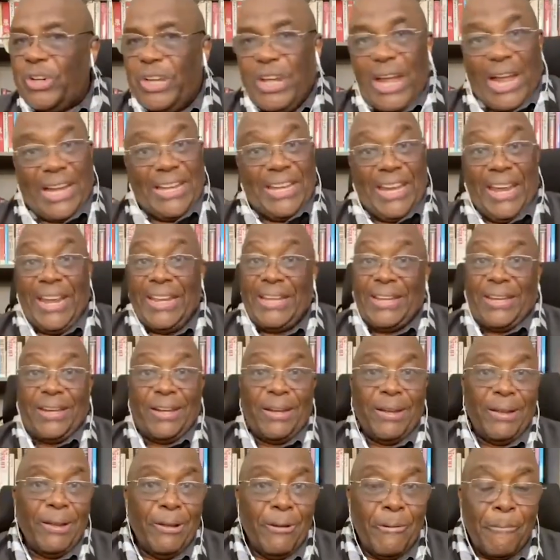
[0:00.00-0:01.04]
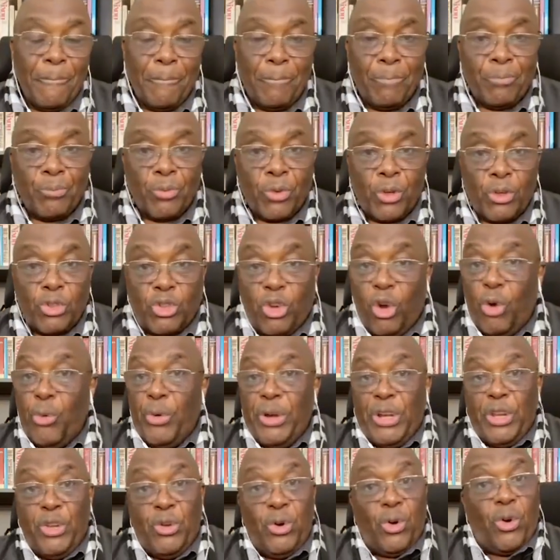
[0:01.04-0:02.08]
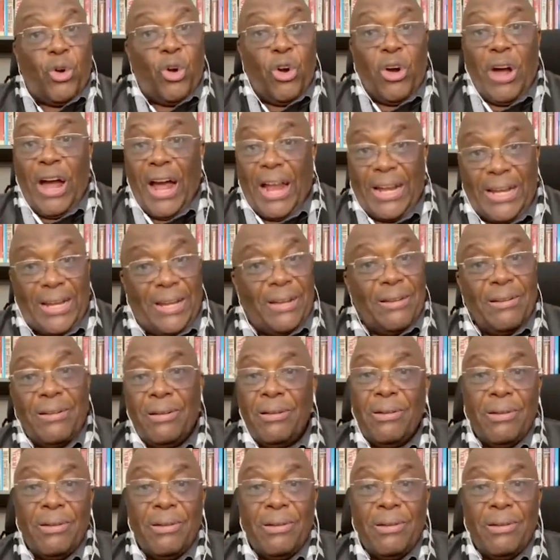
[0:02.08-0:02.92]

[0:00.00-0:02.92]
they are dead. So will you go and